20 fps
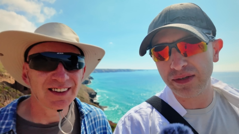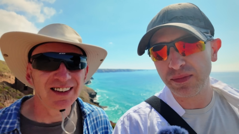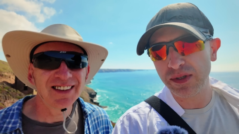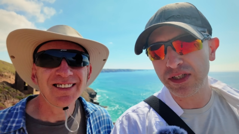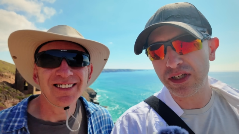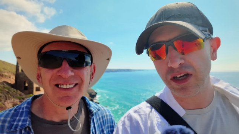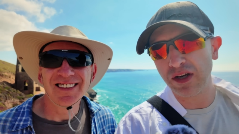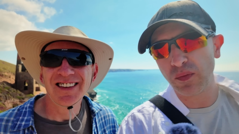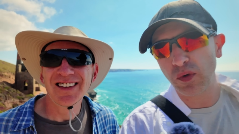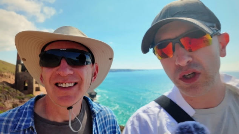Speaker 1: you mm.
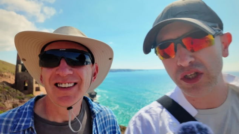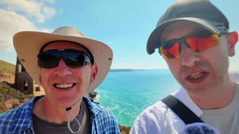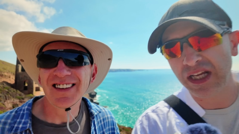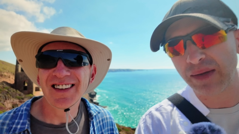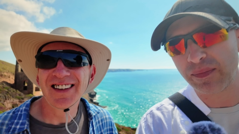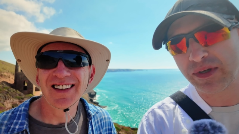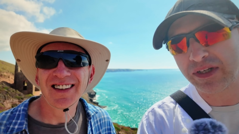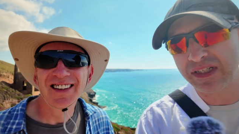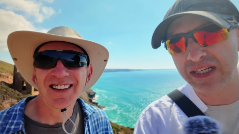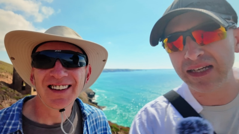must go and watch
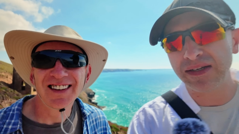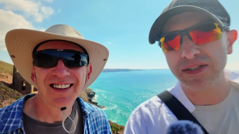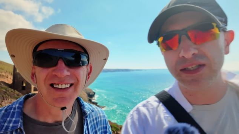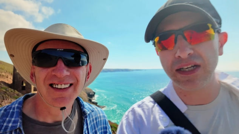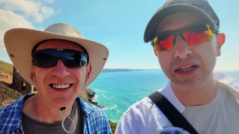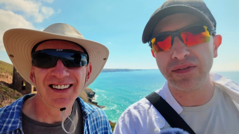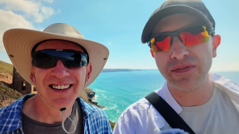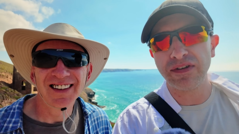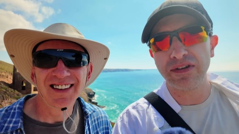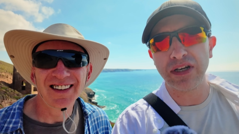that because Al's
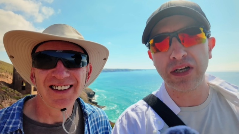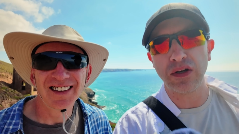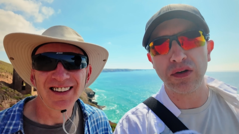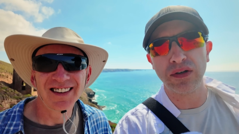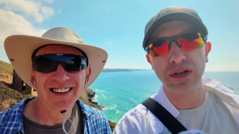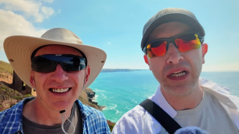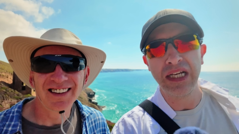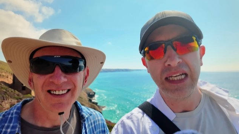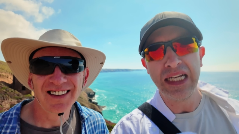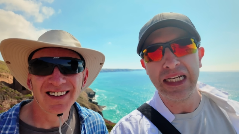done a very
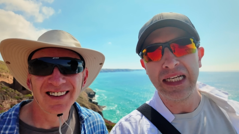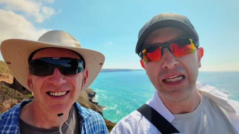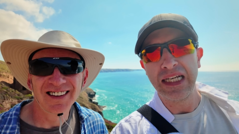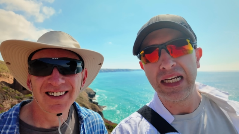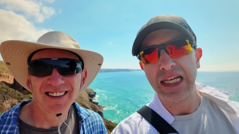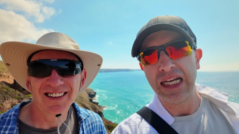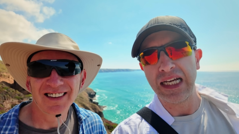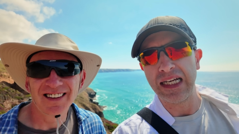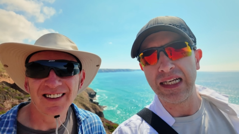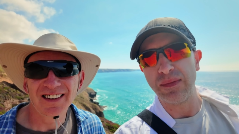long
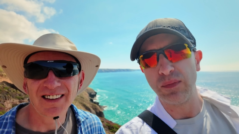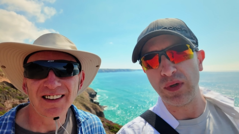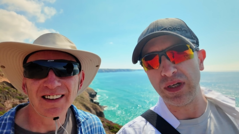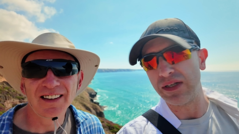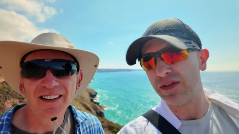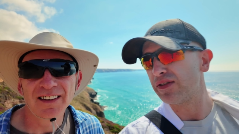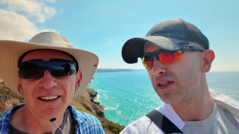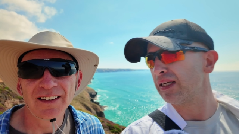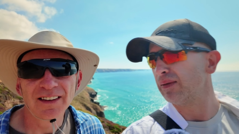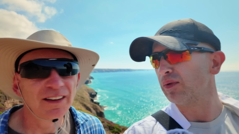um,
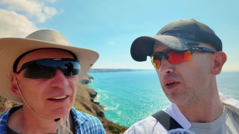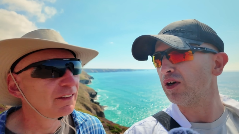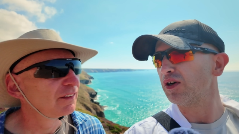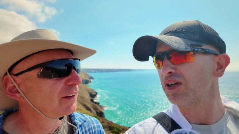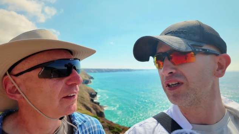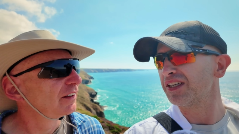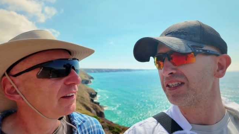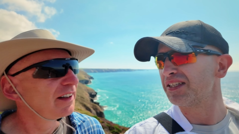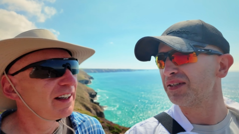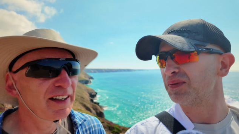well, it seemed
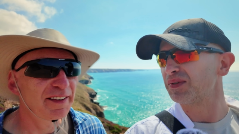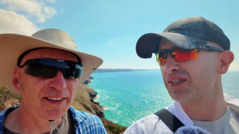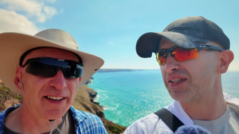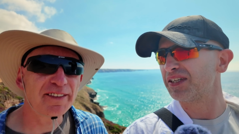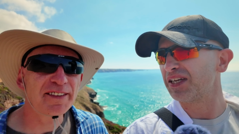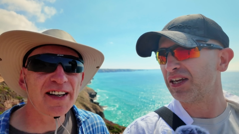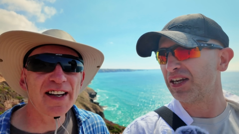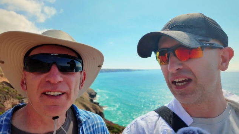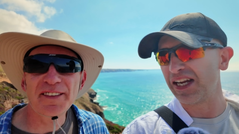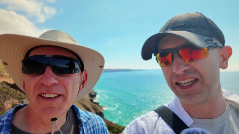long because it was
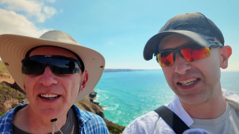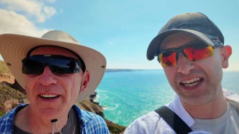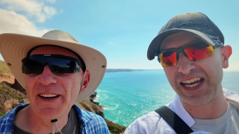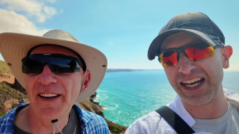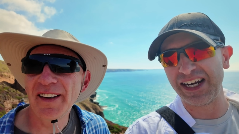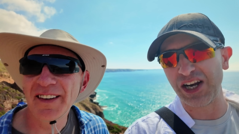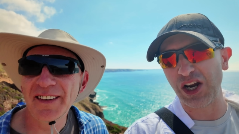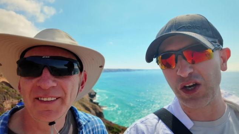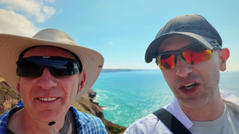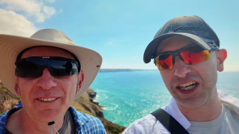it's, it's,
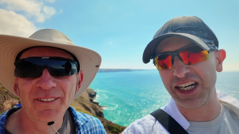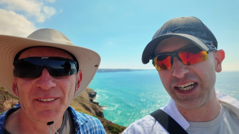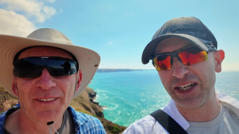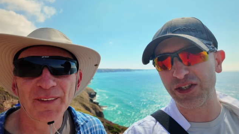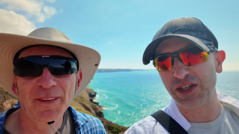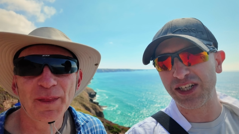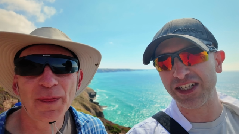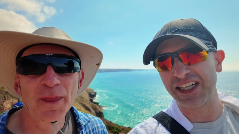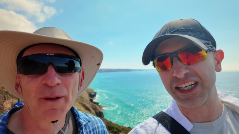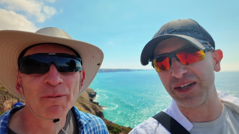it's, it's, long and
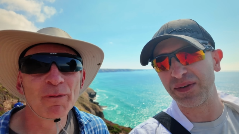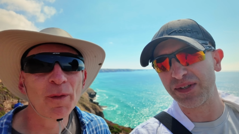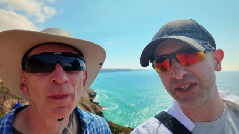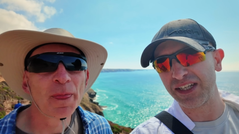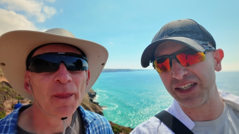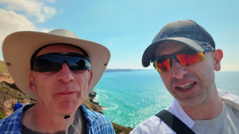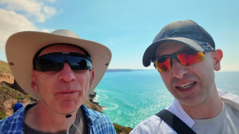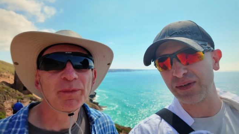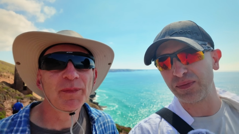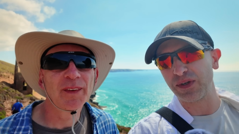interesting. I was
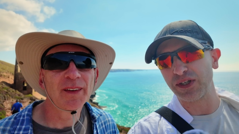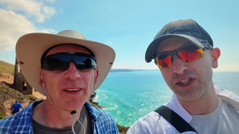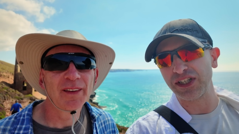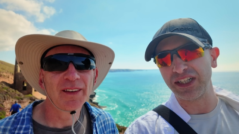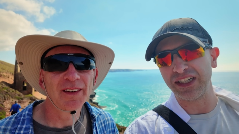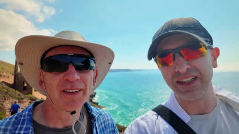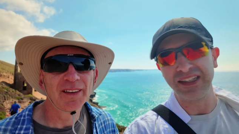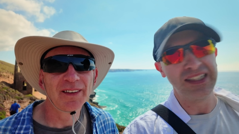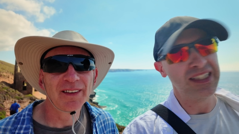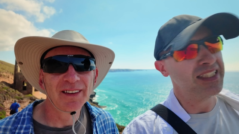sitting
Speaker 2: there
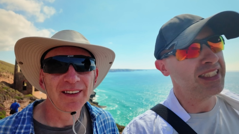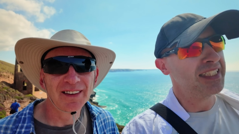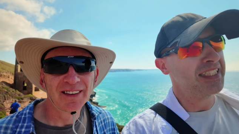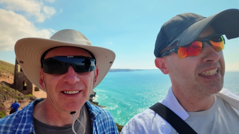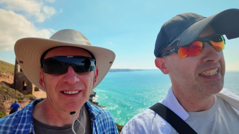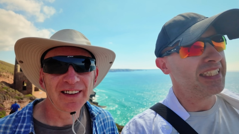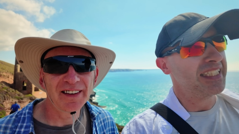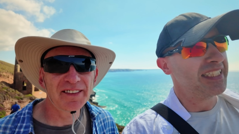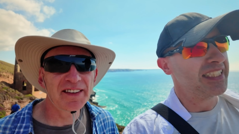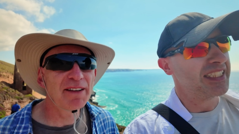watching it.
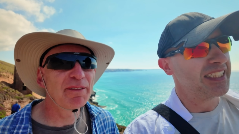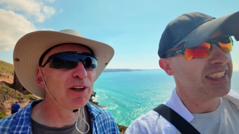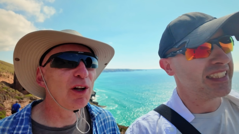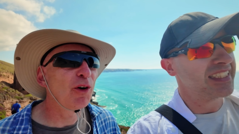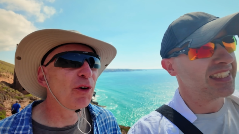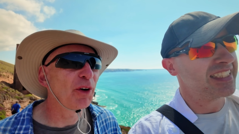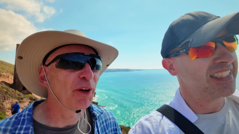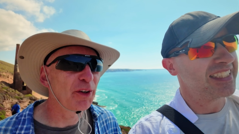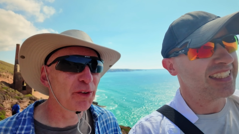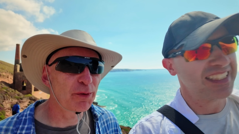It seemed
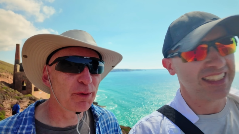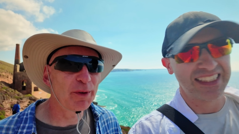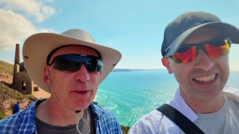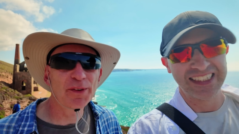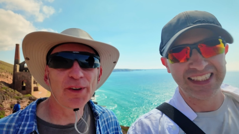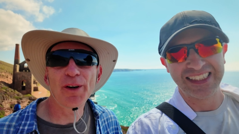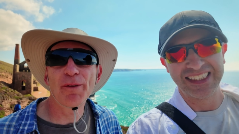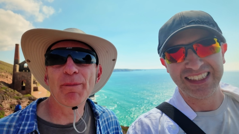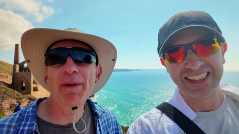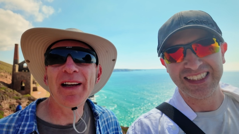long because we
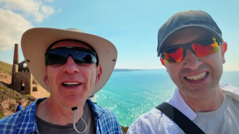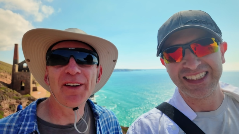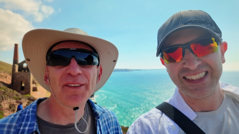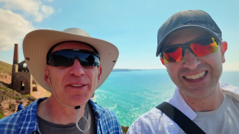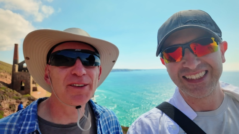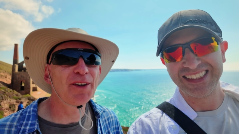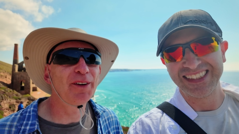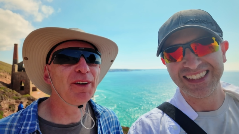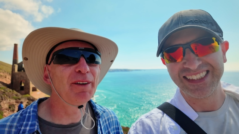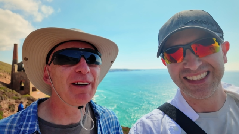were sort of
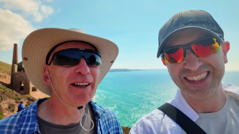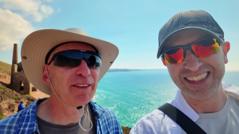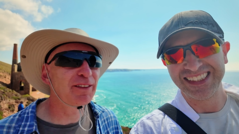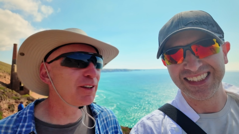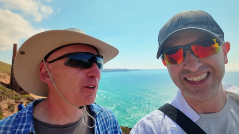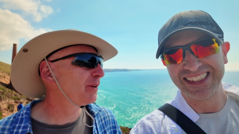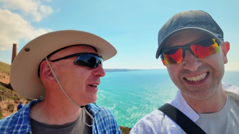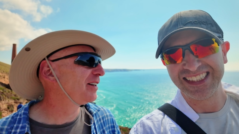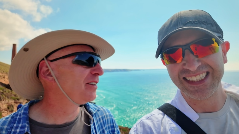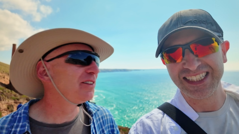balanced on about
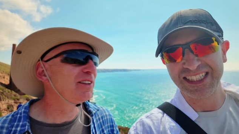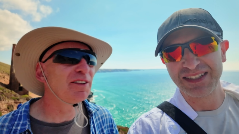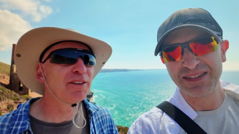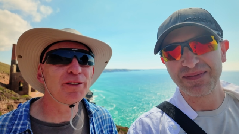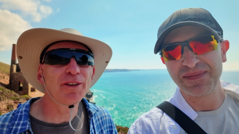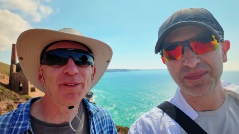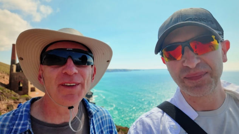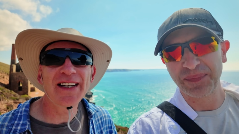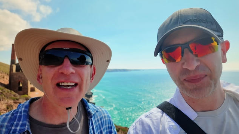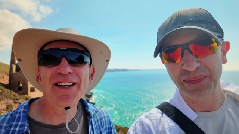two
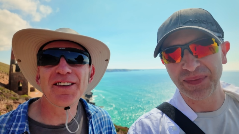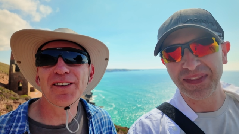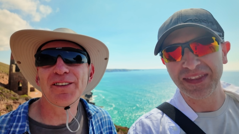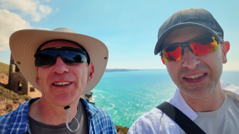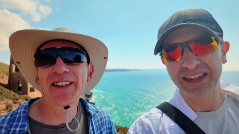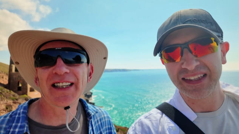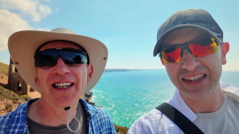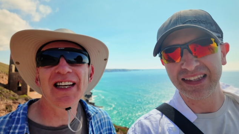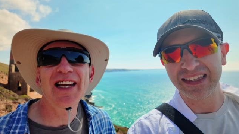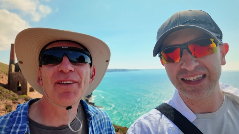inches from the edge
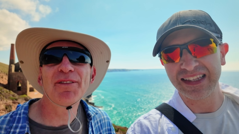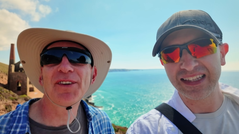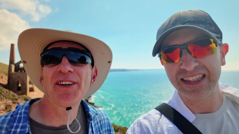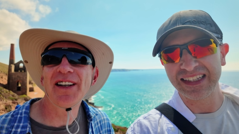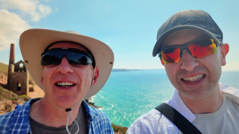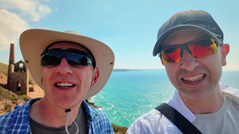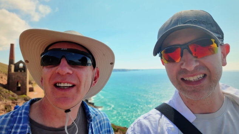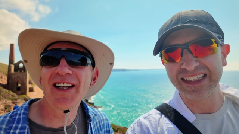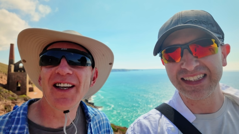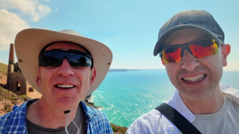of a
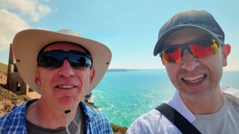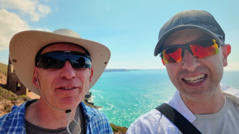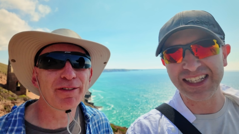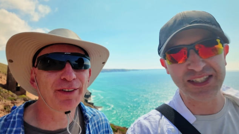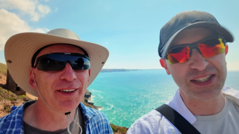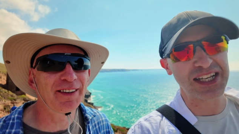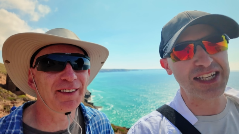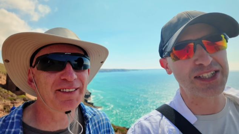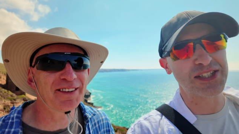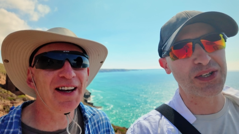collapsing cliff.
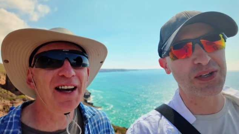That's, that's